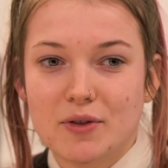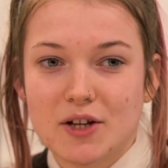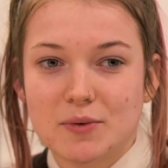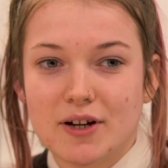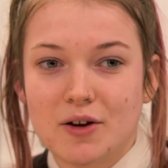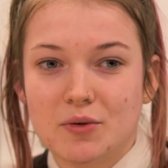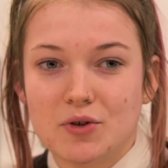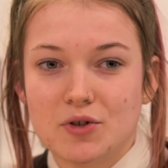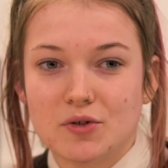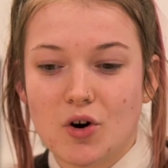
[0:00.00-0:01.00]
that's when I'll
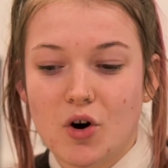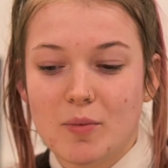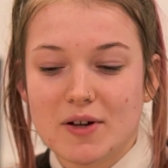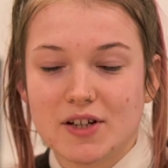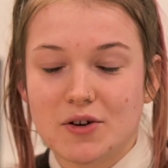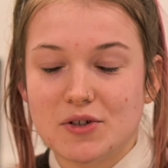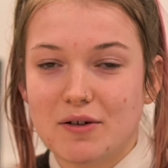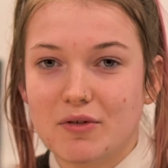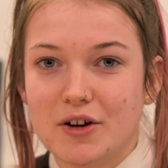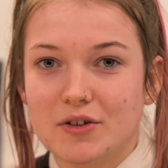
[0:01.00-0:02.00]
use all my skills that
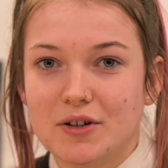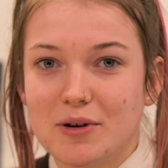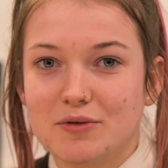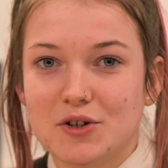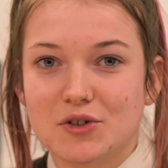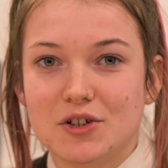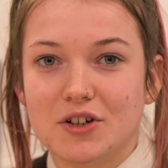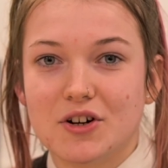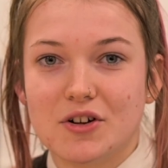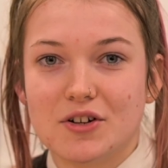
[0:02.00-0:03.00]
I've learned in my first year
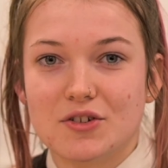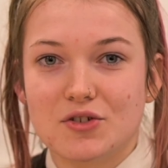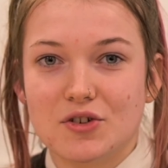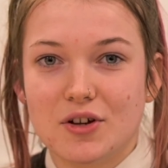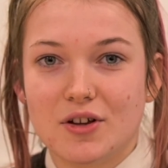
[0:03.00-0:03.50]
at college.